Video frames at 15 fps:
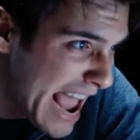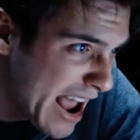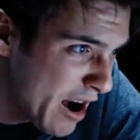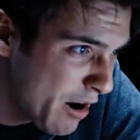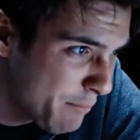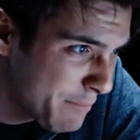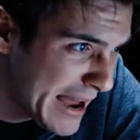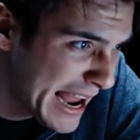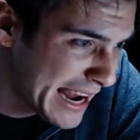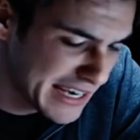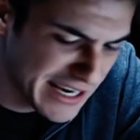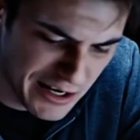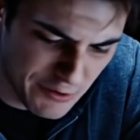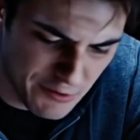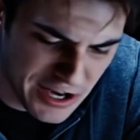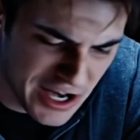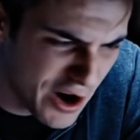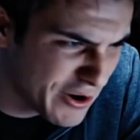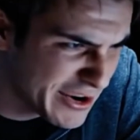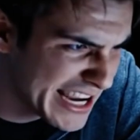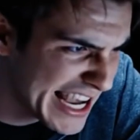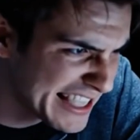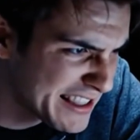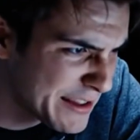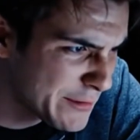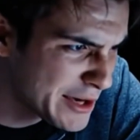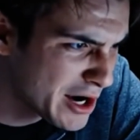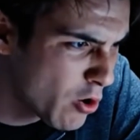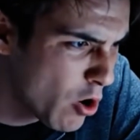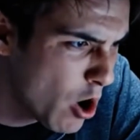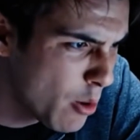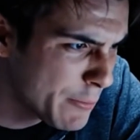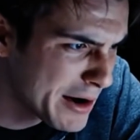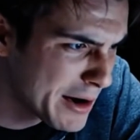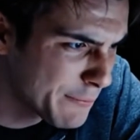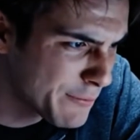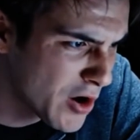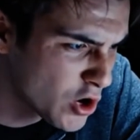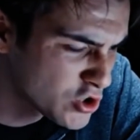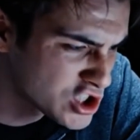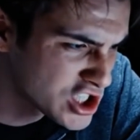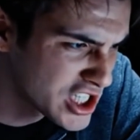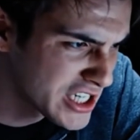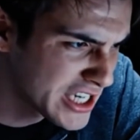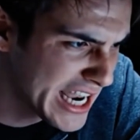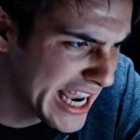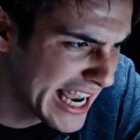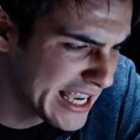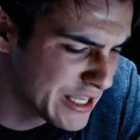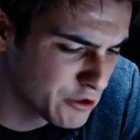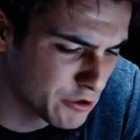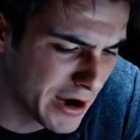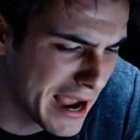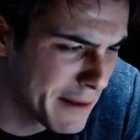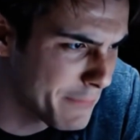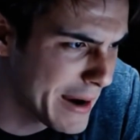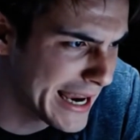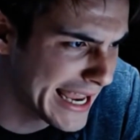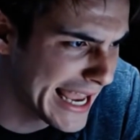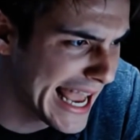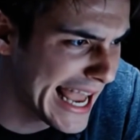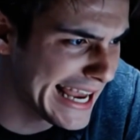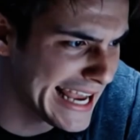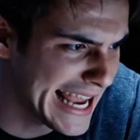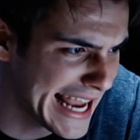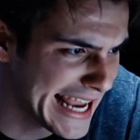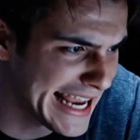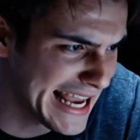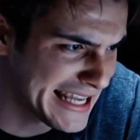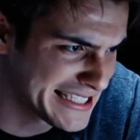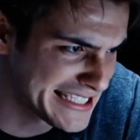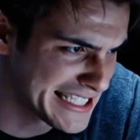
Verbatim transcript: Oh man, here we go again. Let me go open up Notion and grab my N8N